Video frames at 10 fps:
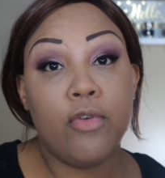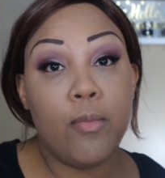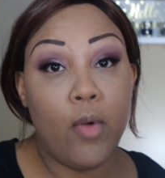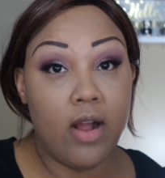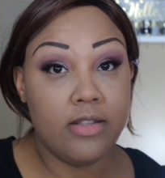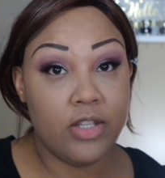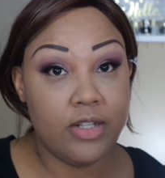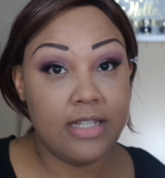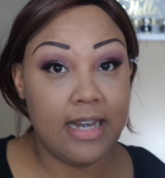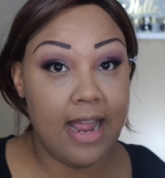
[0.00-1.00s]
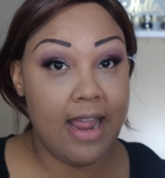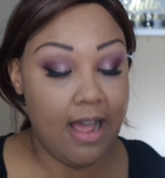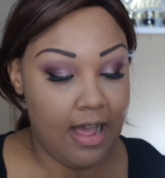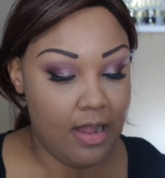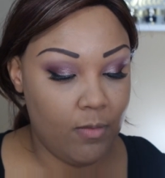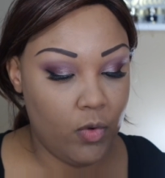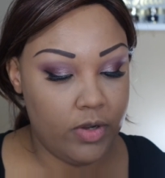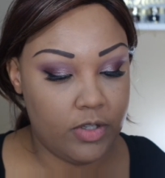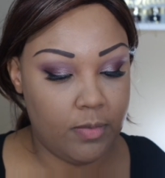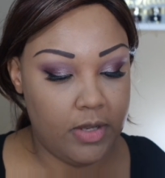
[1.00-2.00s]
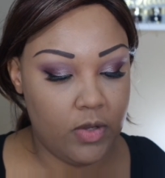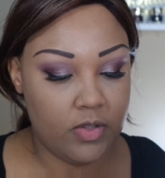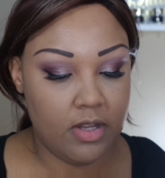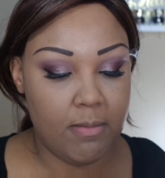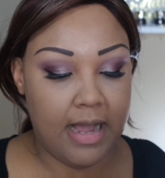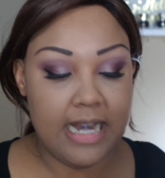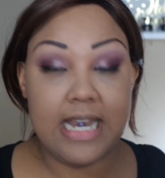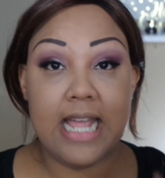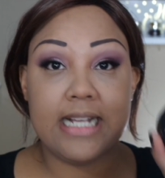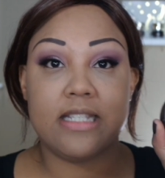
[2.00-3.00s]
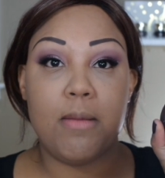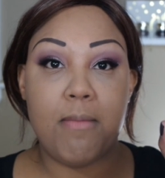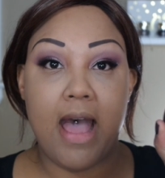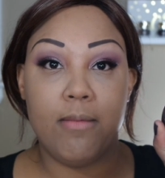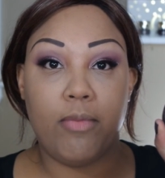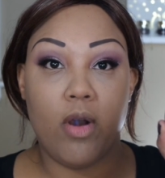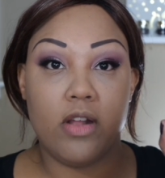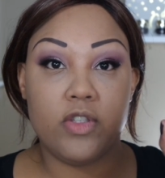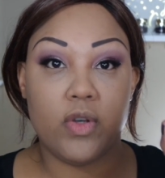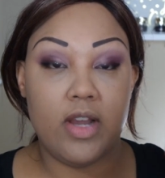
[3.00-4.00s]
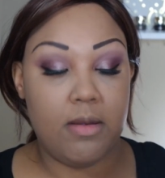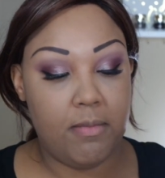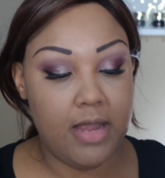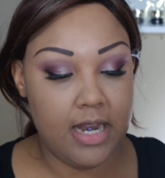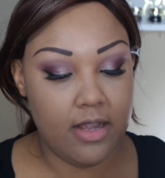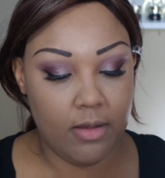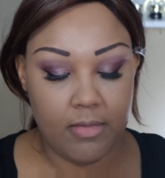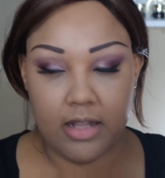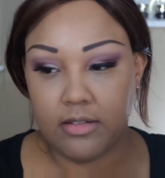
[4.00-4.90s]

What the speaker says: For bronzer today, I am going to be using my NYX Matte Bronzer in medium.